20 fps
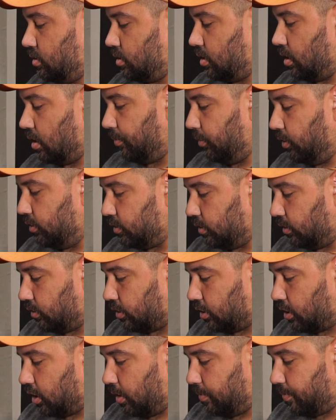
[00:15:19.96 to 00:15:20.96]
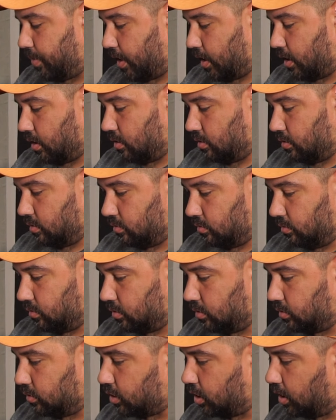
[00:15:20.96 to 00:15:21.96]
I'm using 30
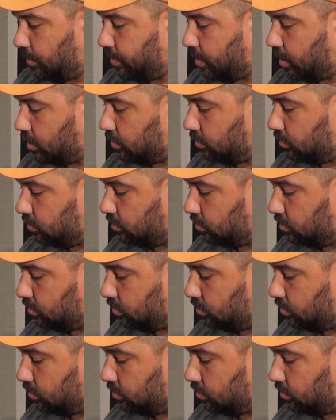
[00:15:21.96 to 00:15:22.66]
pound?